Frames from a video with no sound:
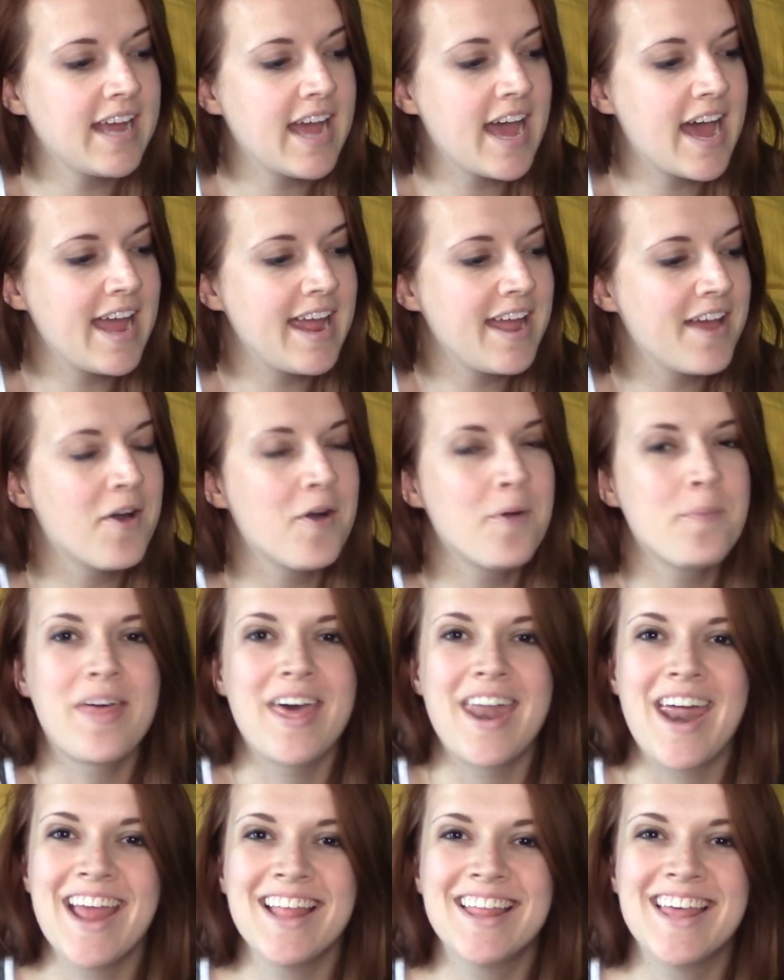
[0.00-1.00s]
I hope
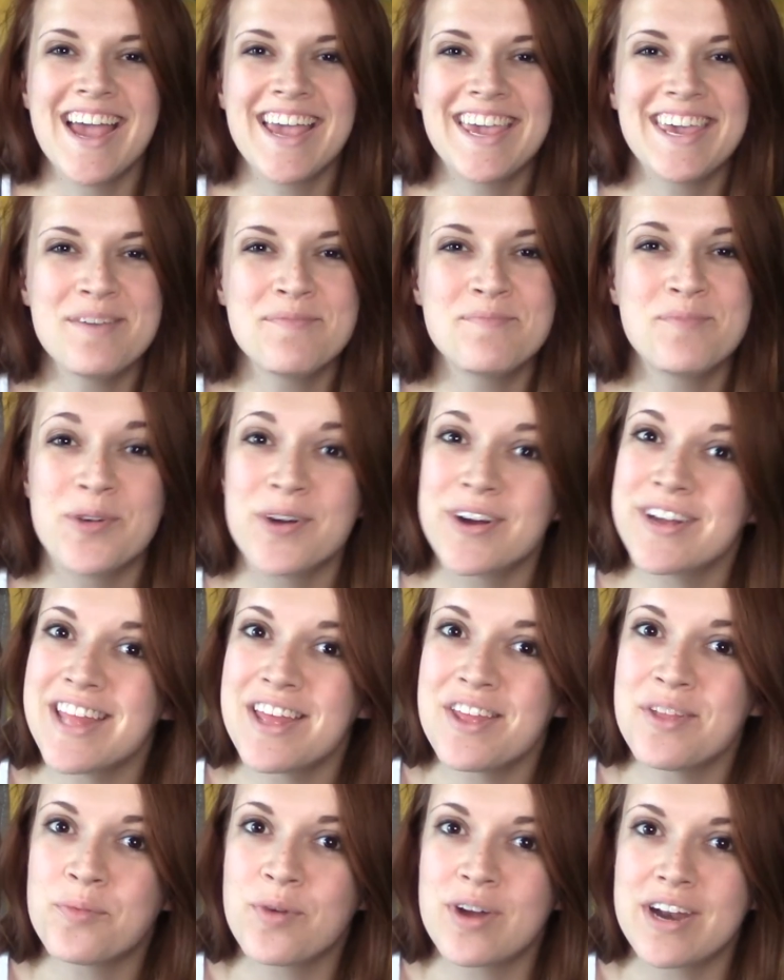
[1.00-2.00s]
that I like it more
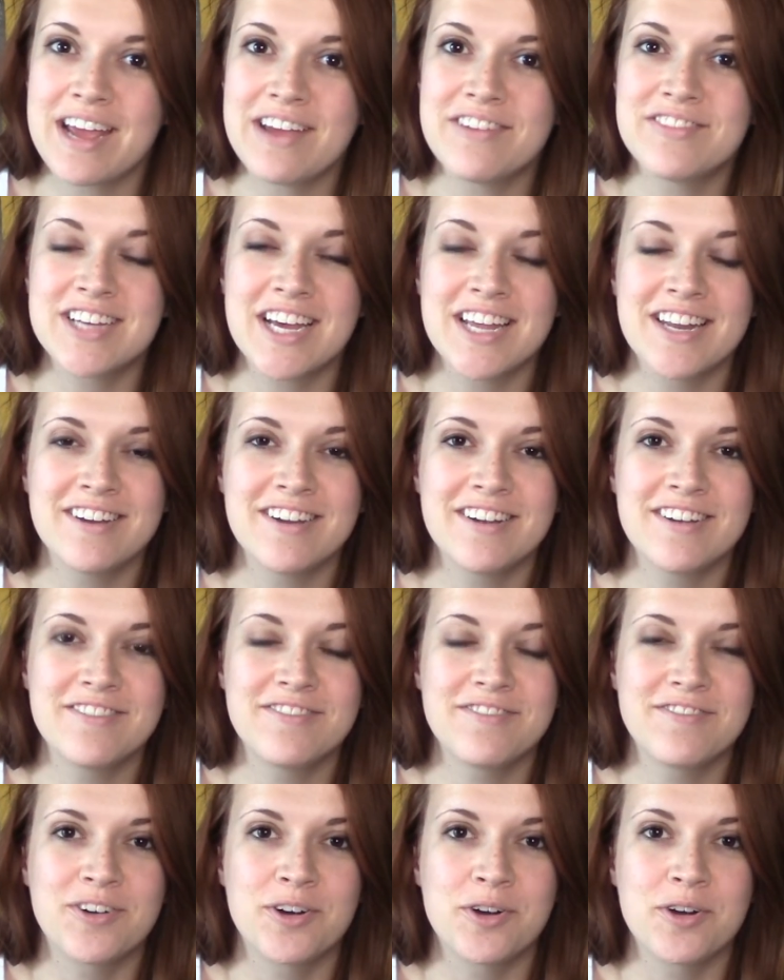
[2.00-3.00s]
than what I've done
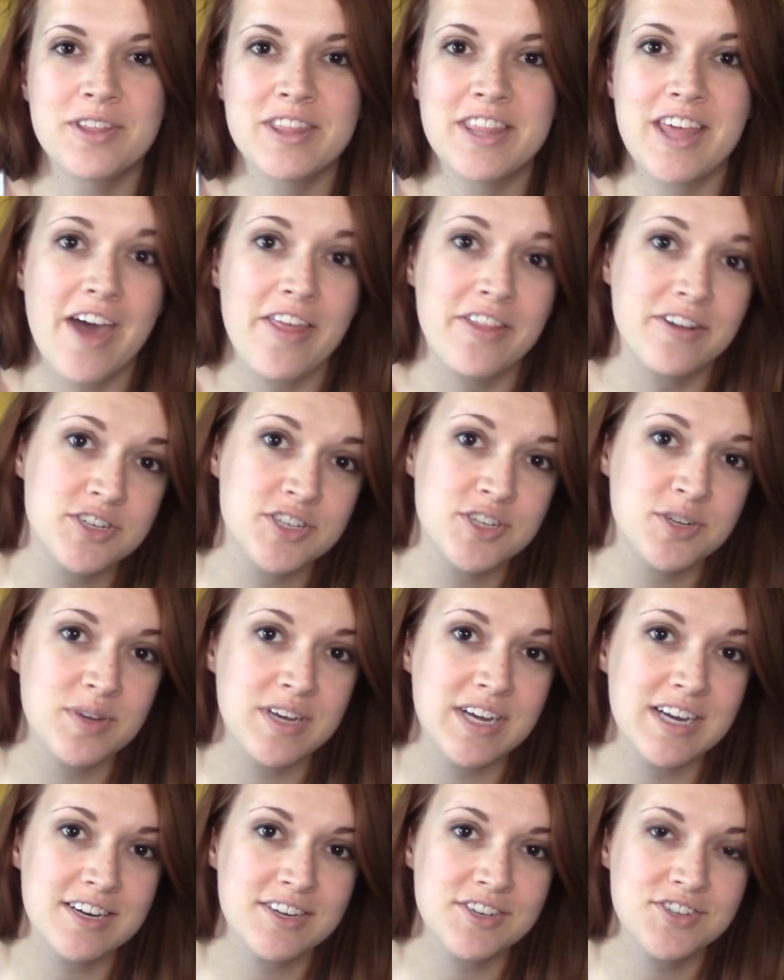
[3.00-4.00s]
for the other 2
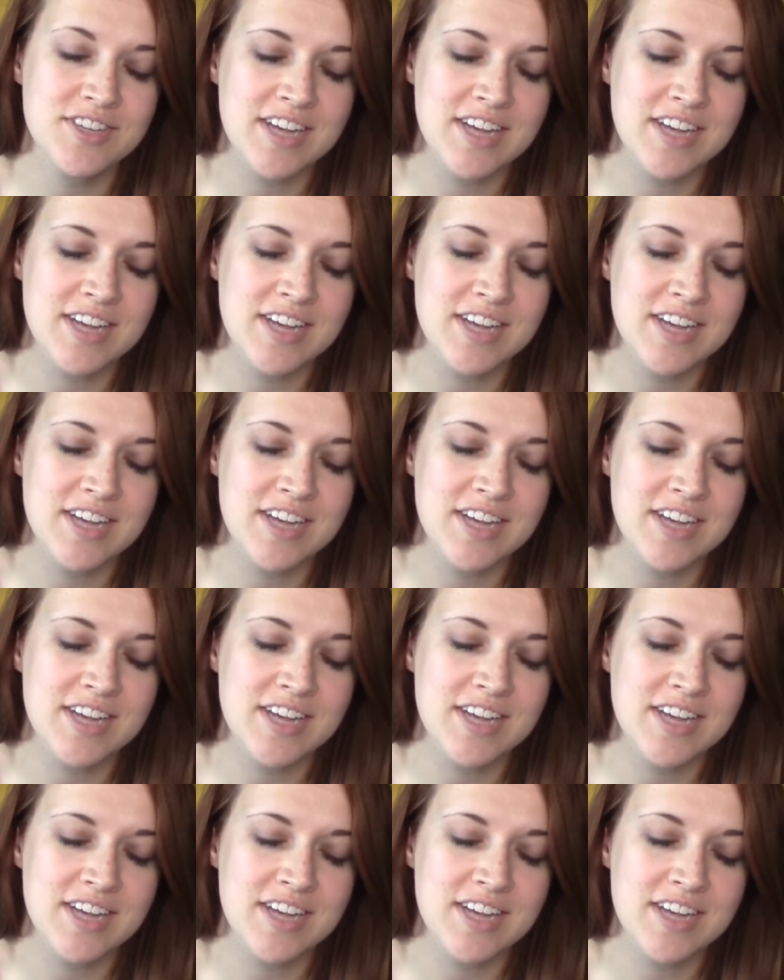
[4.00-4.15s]
years.